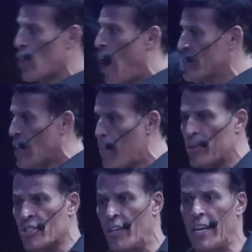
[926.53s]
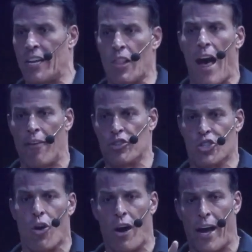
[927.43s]
lost opportunity, love,
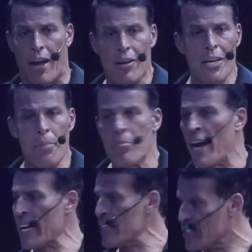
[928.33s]
joy, money,